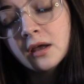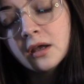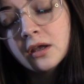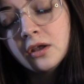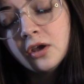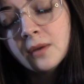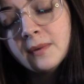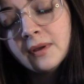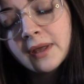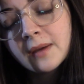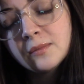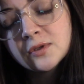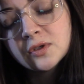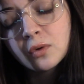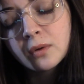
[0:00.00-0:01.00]
you could be like
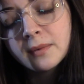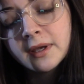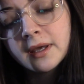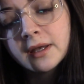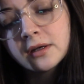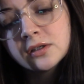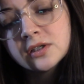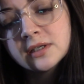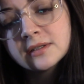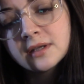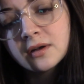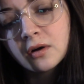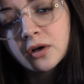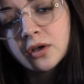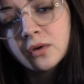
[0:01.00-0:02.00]
absorbing energies
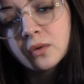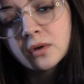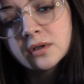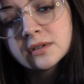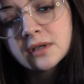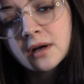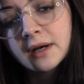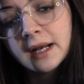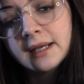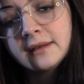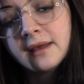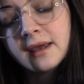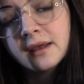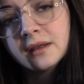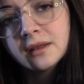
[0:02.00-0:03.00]
that aren't yours, all right?
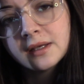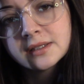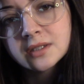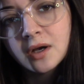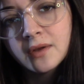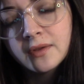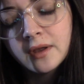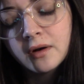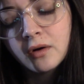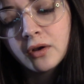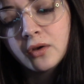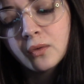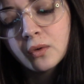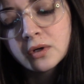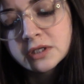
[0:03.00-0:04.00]
Taking things on that
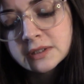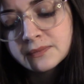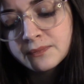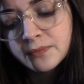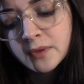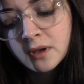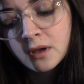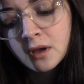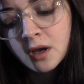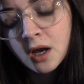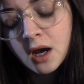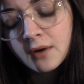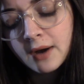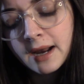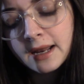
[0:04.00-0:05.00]
aren't yours,
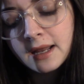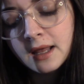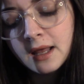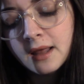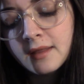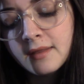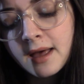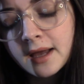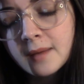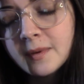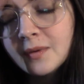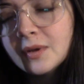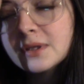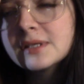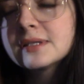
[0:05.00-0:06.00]
all right? That could
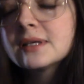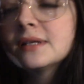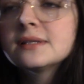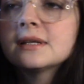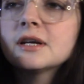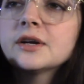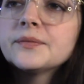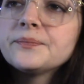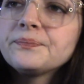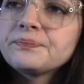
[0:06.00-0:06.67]
be what this is here.